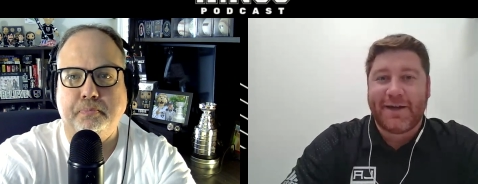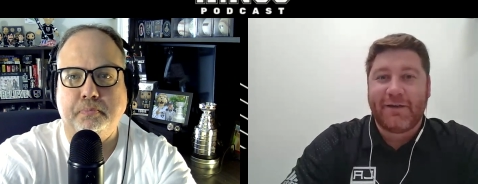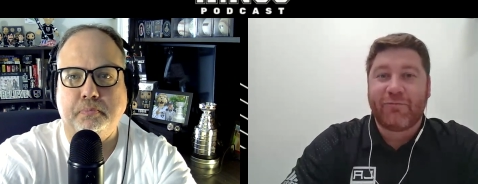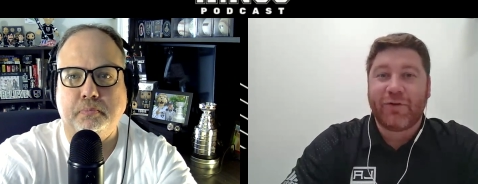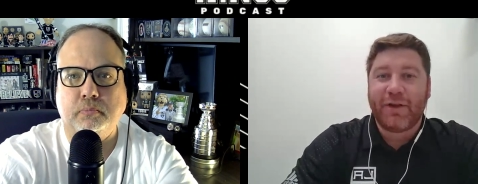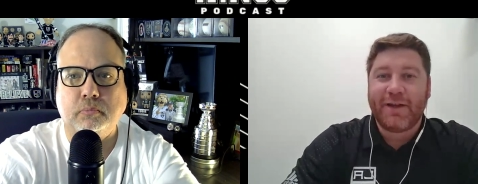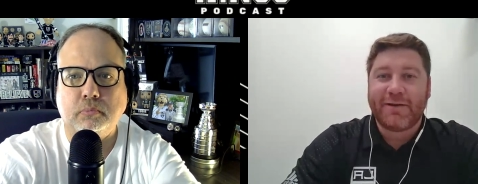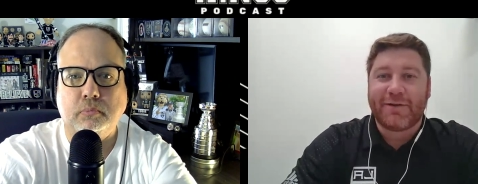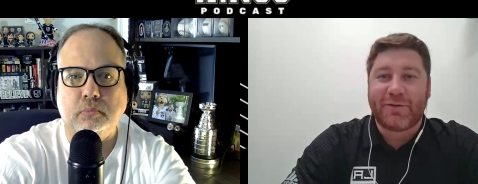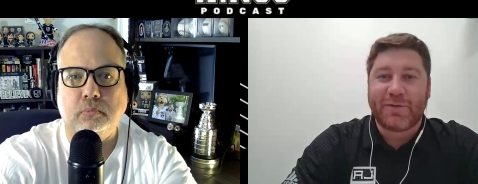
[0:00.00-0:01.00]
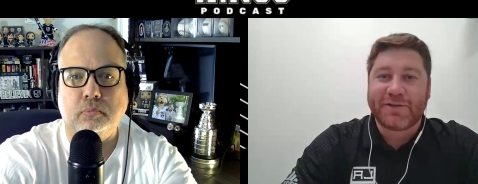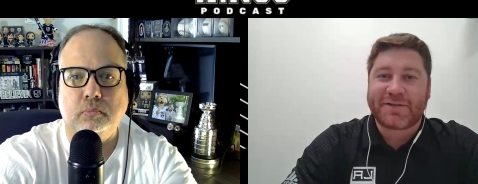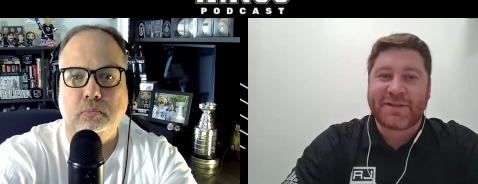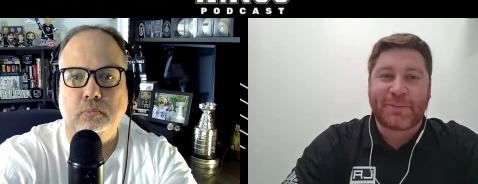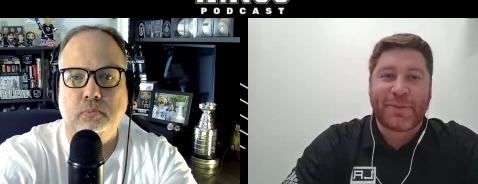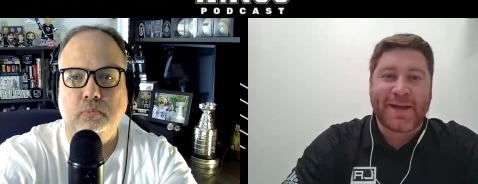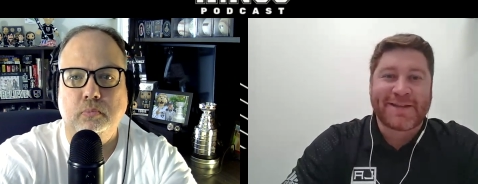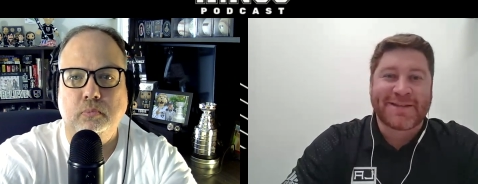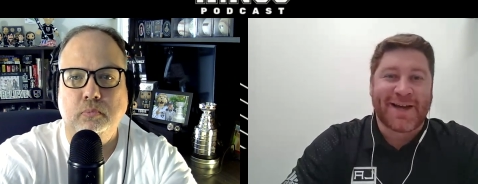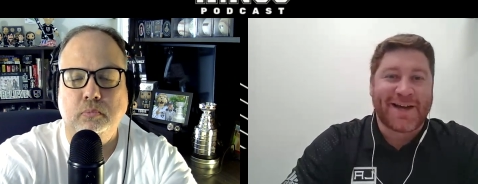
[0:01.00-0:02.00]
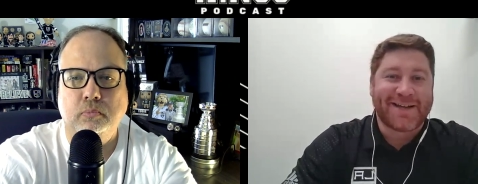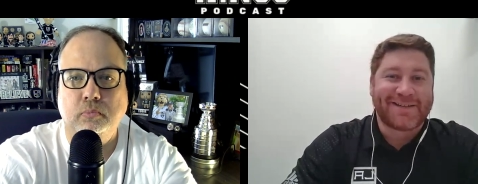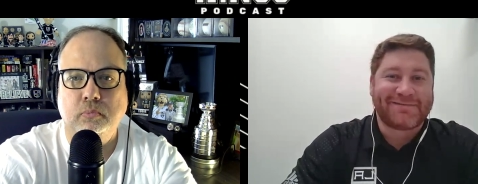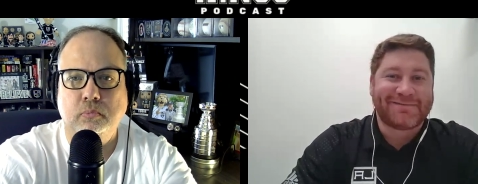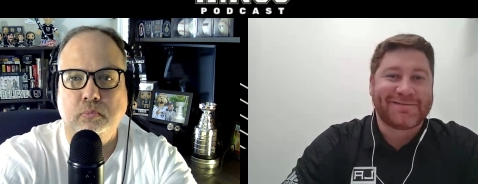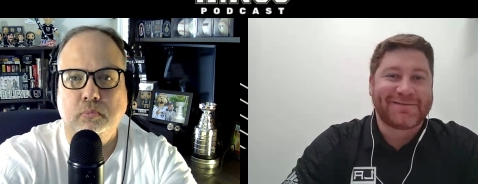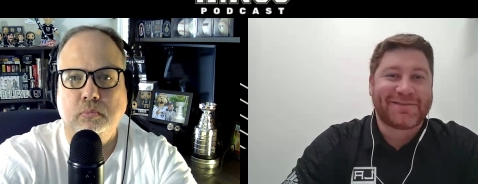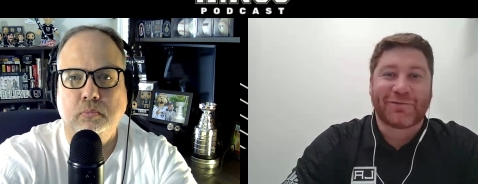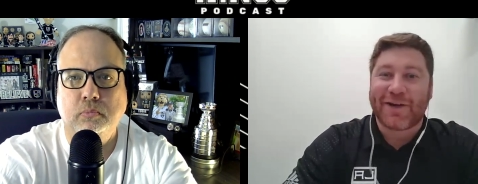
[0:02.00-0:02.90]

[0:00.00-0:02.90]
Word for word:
Speaker 1: it really almost depends on the